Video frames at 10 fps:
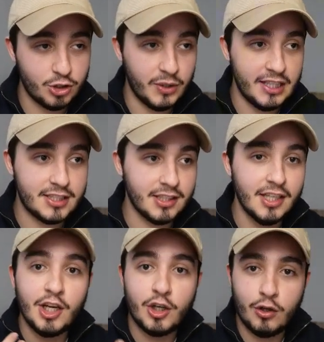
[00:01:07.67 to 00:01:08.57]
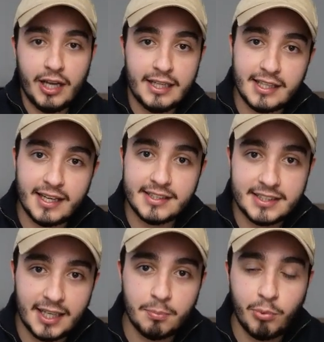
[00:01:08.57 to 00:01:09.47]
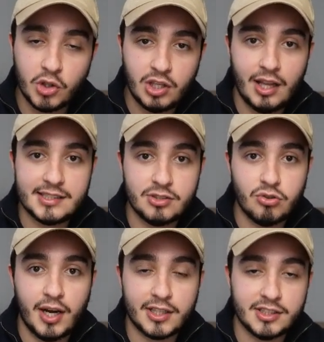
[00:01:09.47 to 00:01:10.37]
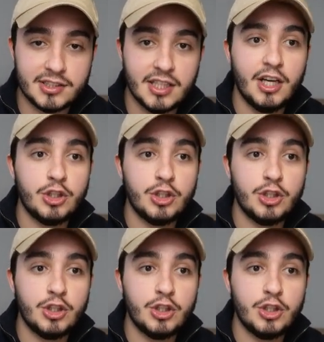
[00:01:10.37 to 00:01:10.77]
So we need to create and send personalized interactions